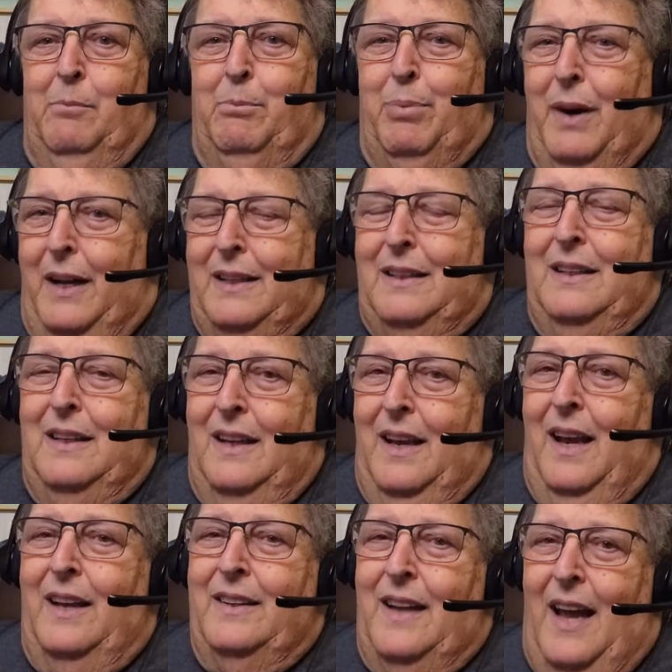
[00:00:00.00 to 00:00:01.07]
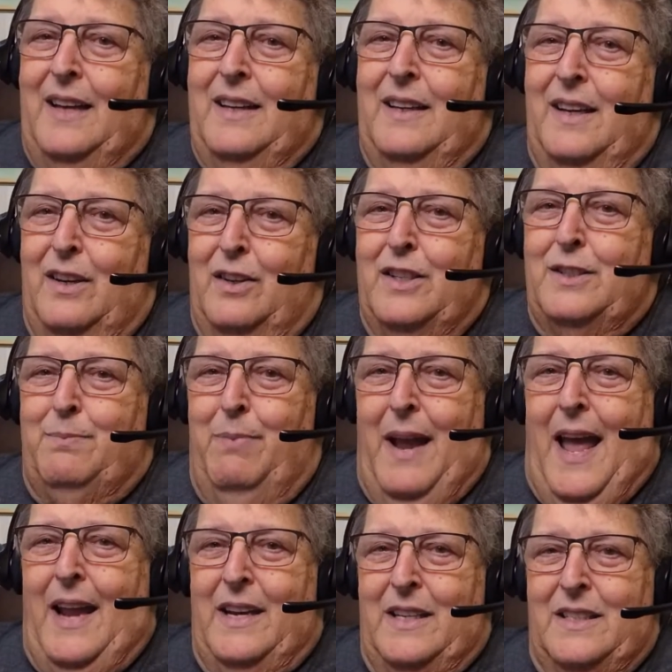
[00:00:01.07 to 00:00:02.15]
but not near as
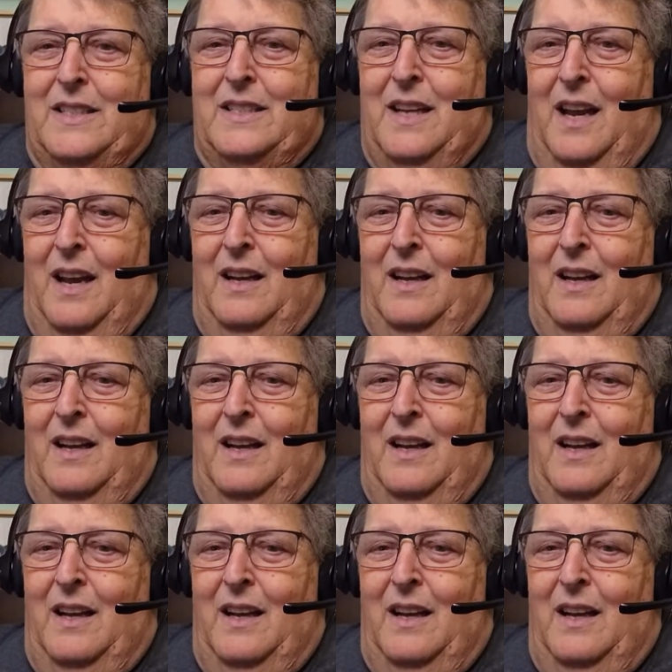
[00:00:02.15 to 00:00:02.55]
bad as